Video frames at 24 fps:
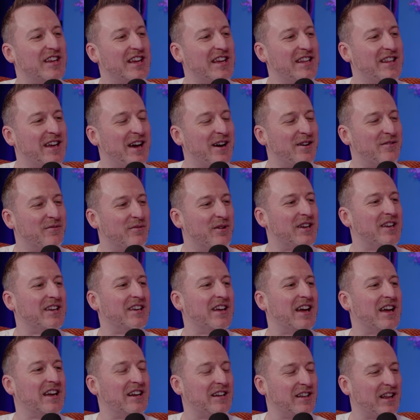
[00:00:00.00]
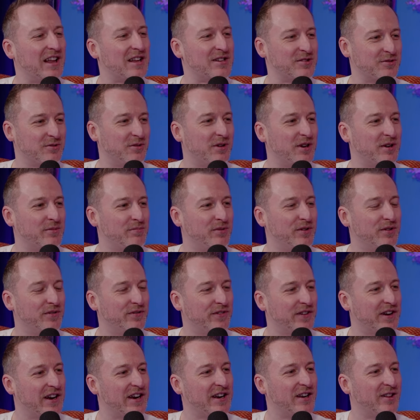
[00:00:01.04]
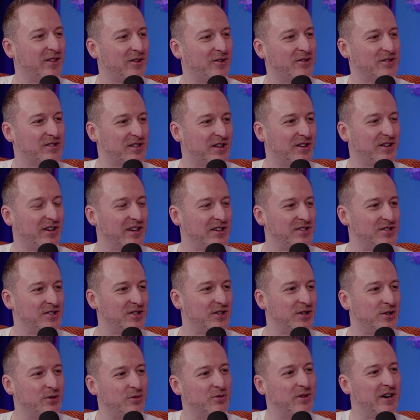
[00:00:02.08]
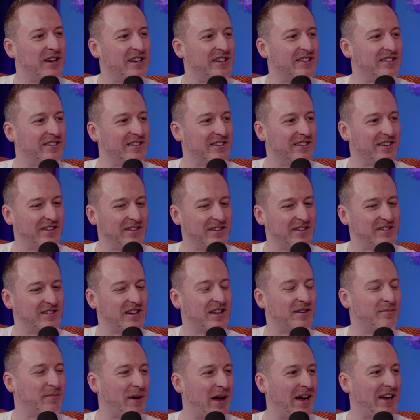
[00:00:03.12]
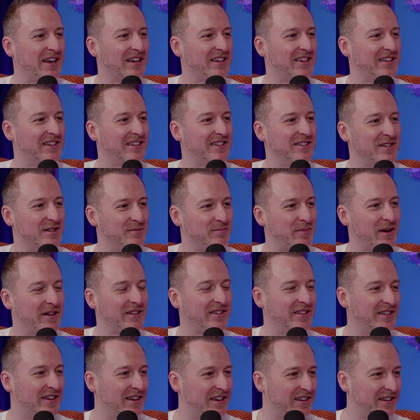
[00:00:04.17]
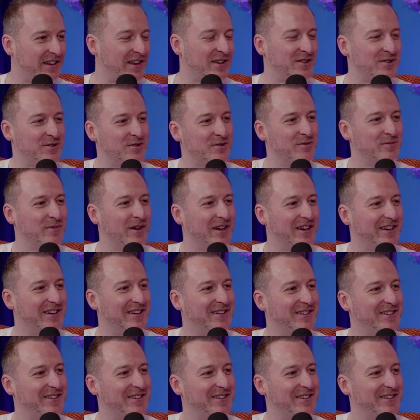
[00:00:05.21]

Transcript: do that way at Glasgow Airport for any lost luggage. You go in and there's a bag and you bid in it and then you open it.